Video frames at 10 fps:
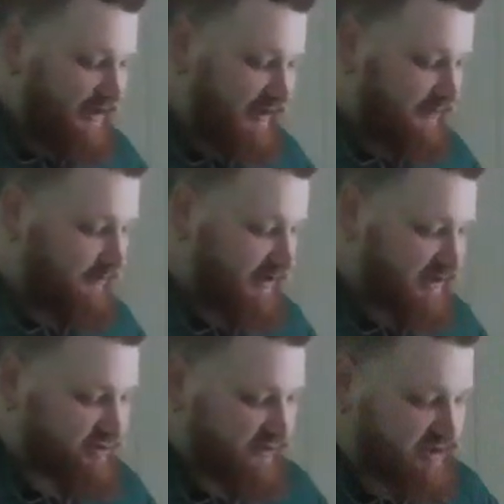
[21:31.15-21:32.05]
the
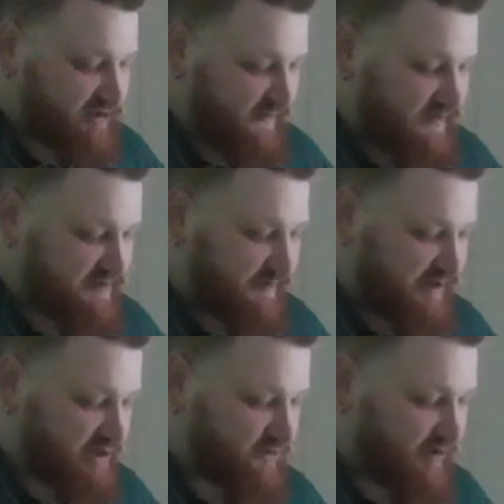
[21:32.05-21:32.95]
administration of this
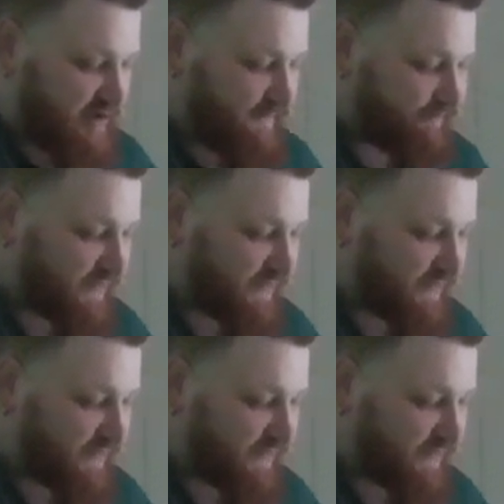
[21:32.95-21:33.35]
ministry,